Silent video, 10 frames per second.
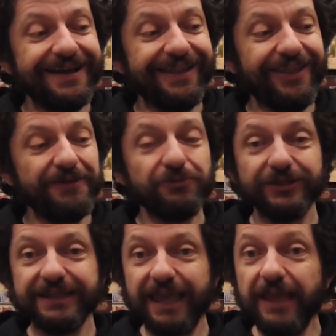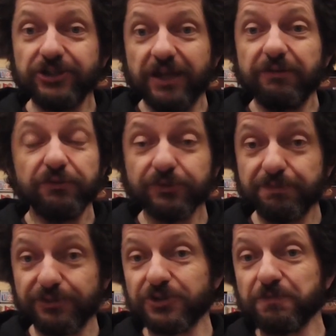a lot more engaging, even from
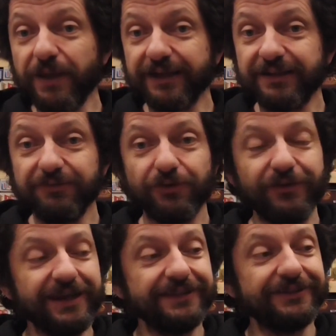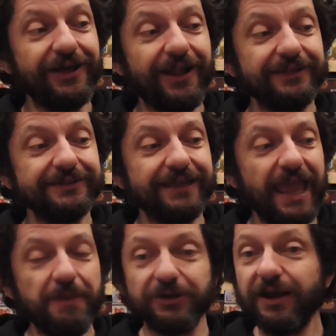the perspective of an adult
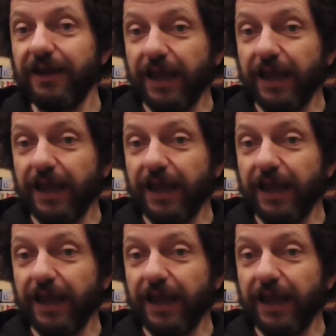gamer.